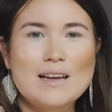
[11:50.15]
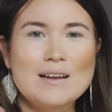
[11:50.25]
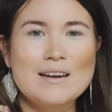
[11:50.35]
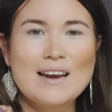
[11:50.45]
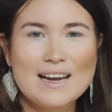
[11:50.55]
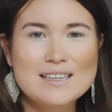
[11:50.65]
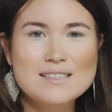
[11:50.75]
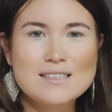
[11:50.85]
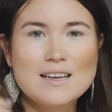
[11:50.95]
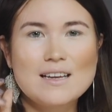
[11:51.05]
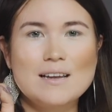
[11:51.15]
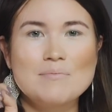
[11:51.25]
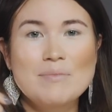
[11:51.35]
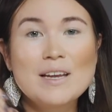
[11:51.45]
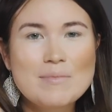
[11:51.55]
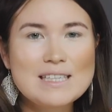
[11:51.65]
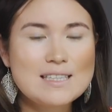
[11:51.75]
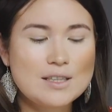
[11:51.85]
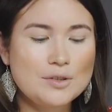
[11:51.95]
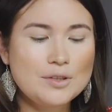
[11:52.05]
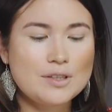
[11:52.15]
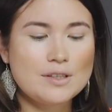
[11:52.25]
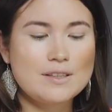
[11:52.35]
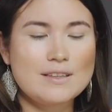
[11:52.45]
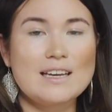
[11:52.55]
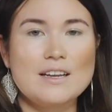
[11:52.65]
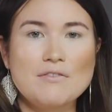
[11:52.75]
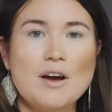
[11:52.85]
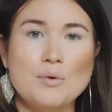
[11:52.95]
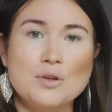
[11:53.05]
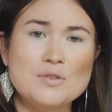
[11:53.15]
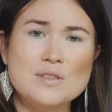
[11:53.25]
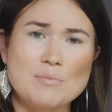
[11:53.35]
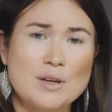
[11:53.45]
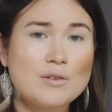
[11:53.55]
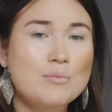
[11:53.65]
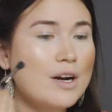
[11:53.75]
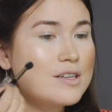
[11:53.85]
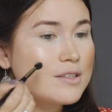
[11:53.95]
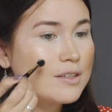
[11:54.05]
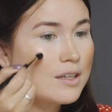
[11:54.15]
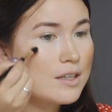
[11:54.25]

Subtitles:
a nice and pigmented look than if I would use a bigger brush.